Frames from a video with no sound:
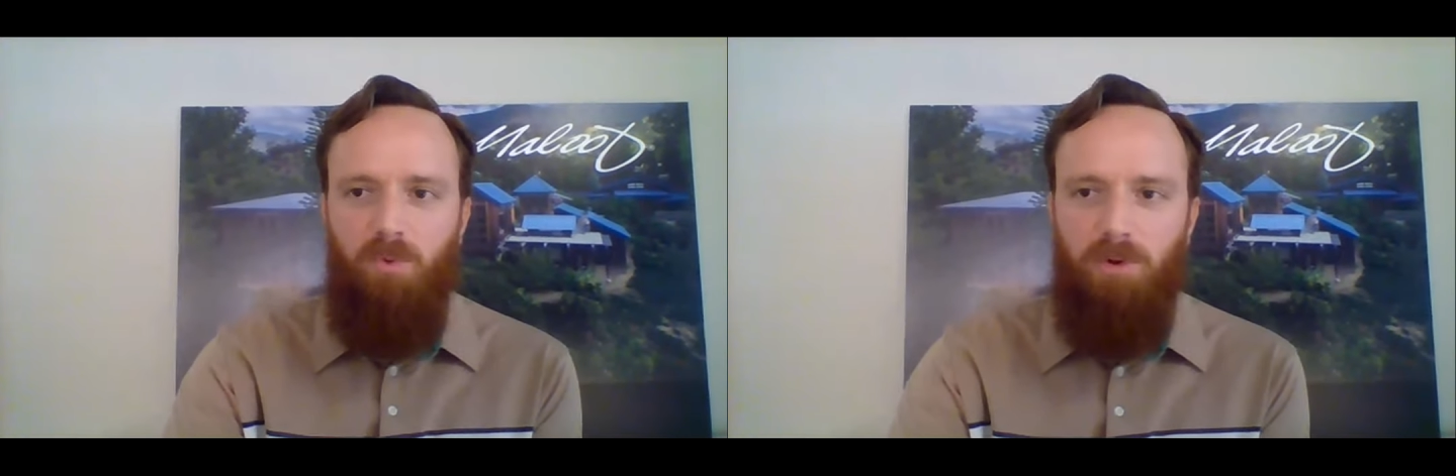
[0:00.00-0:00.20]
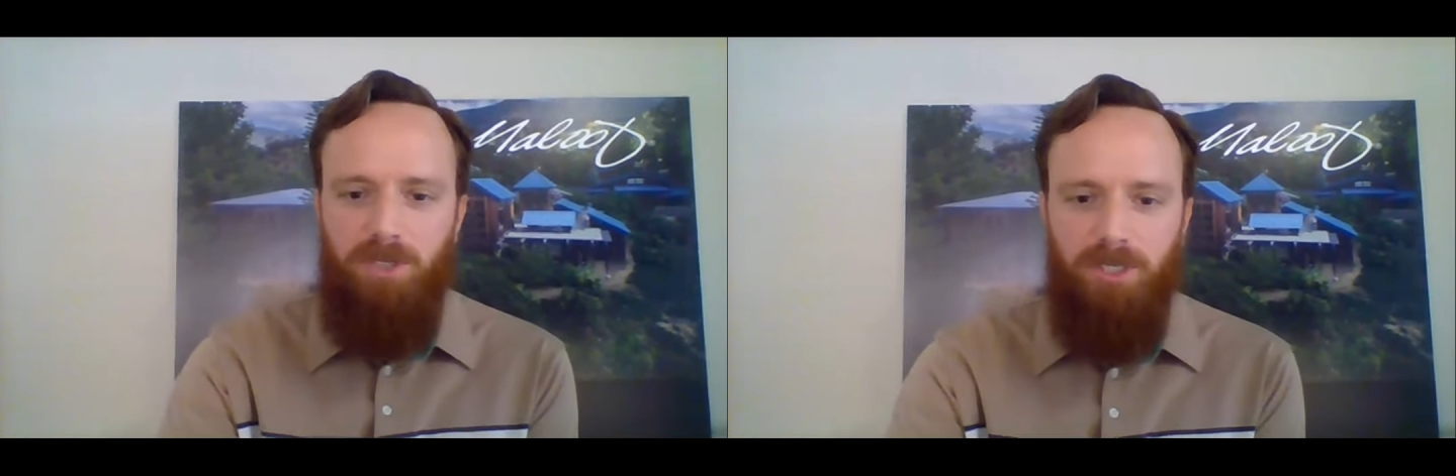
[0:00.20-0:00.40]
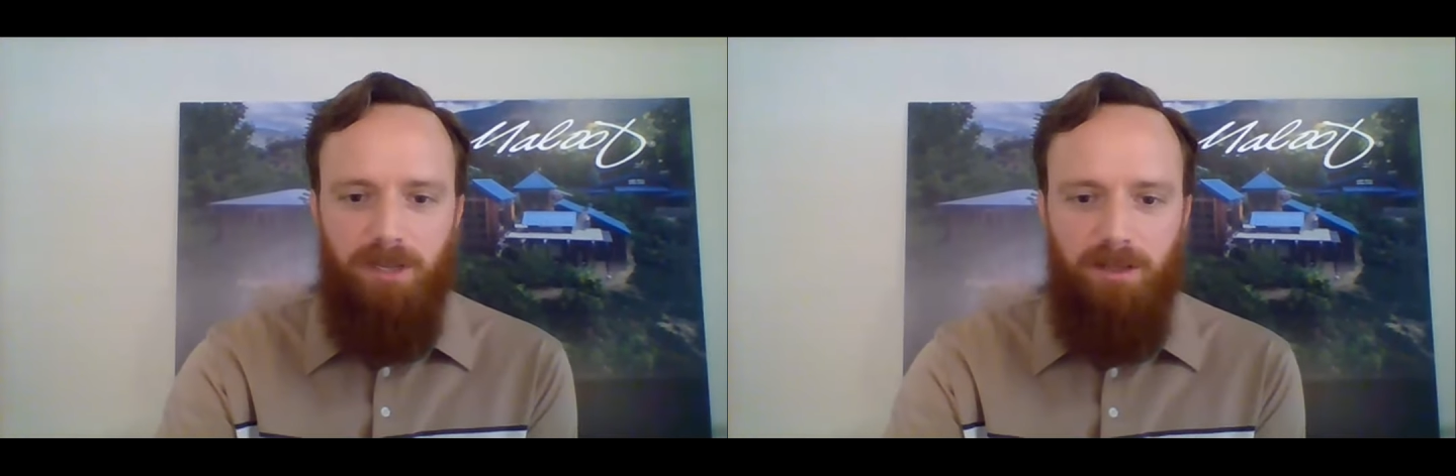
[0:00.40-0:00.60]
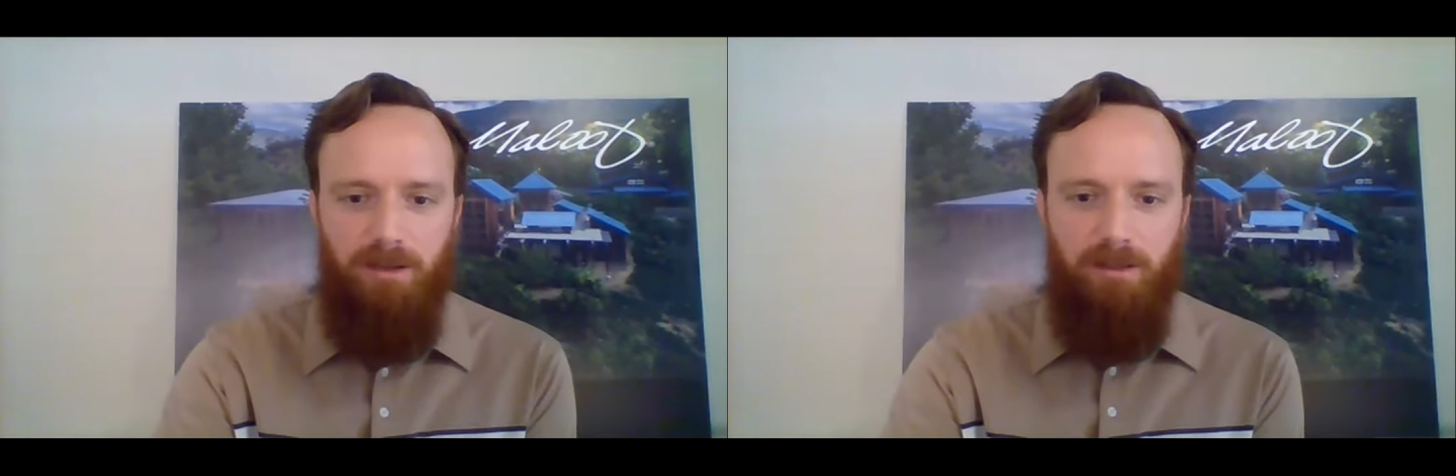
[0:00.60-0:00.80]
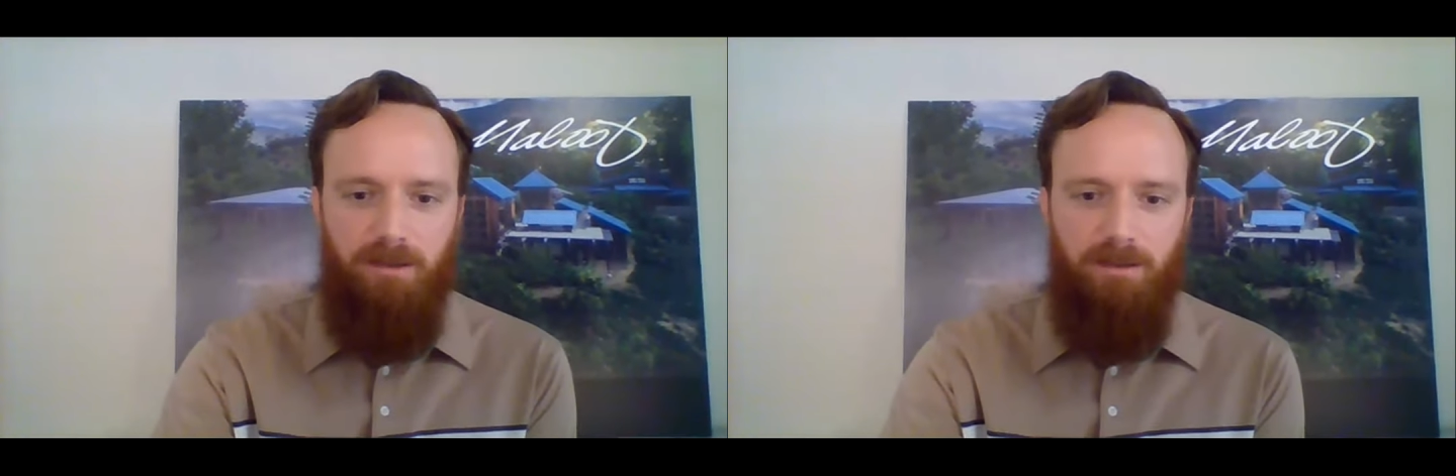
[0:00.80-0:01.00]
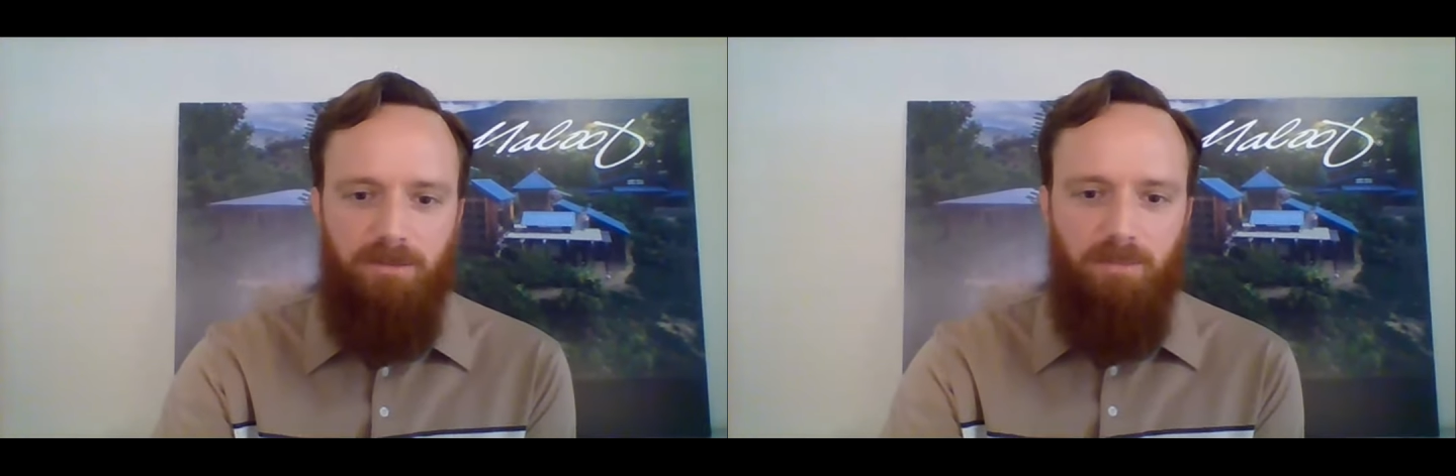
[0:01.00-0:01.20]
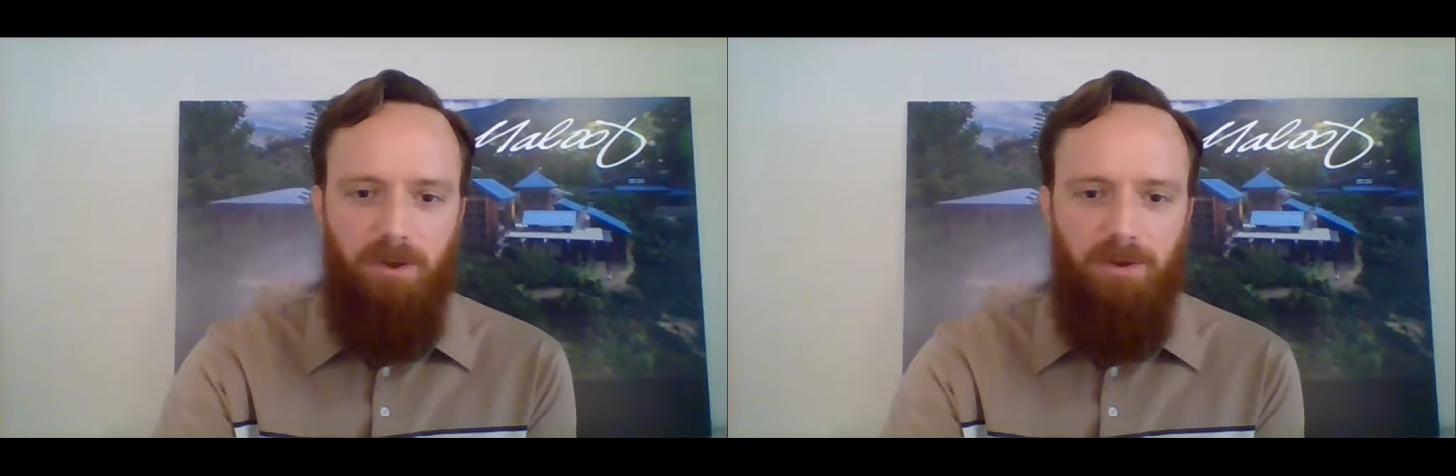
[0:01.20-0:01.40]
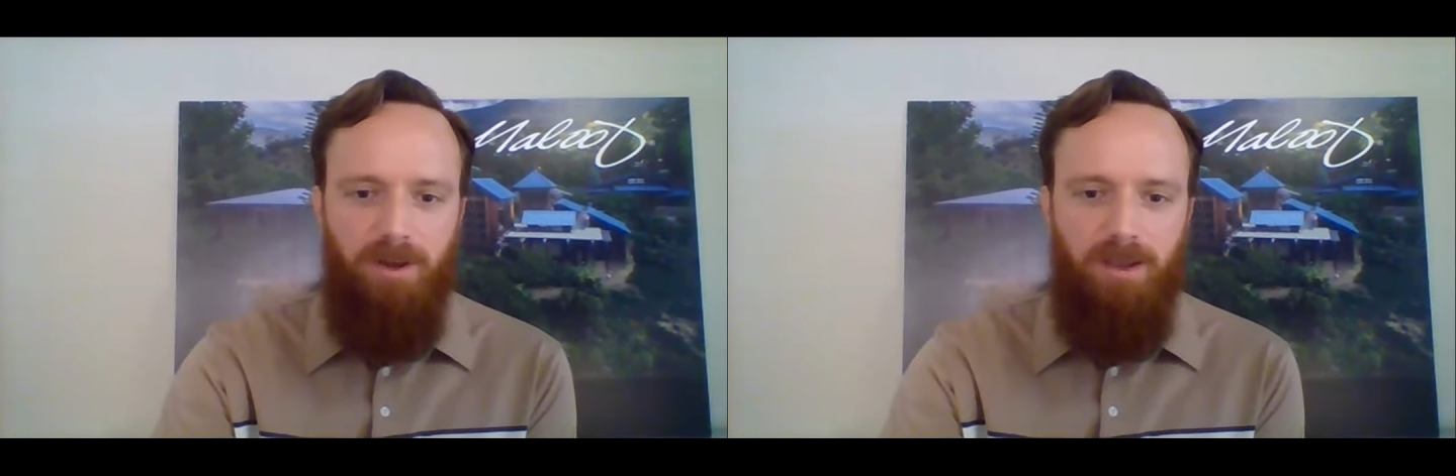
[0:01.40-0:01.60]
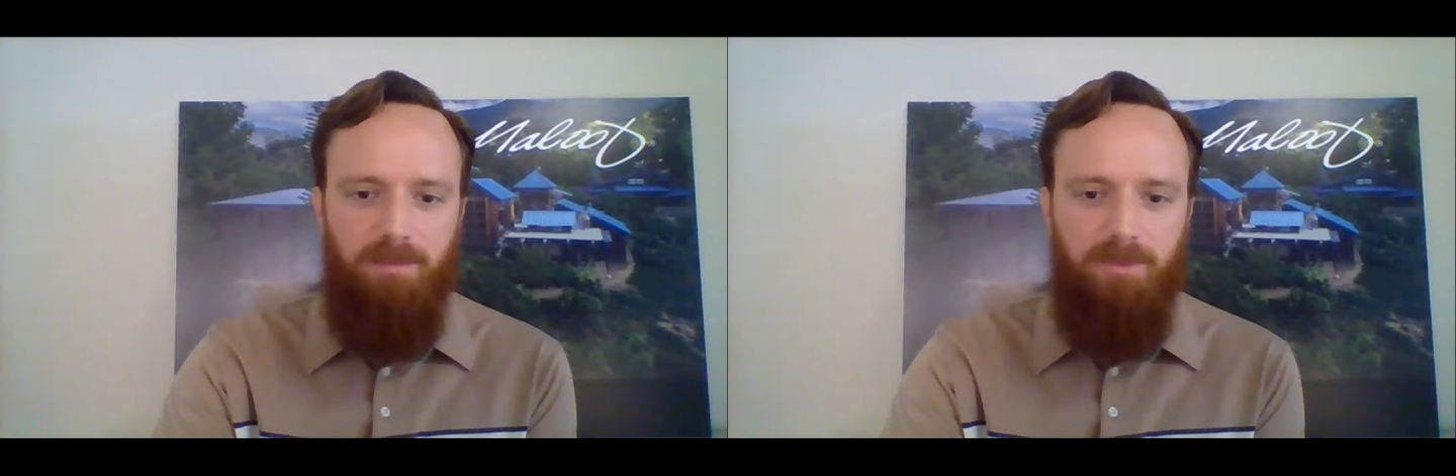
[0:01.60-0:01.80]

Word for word: portion of the program.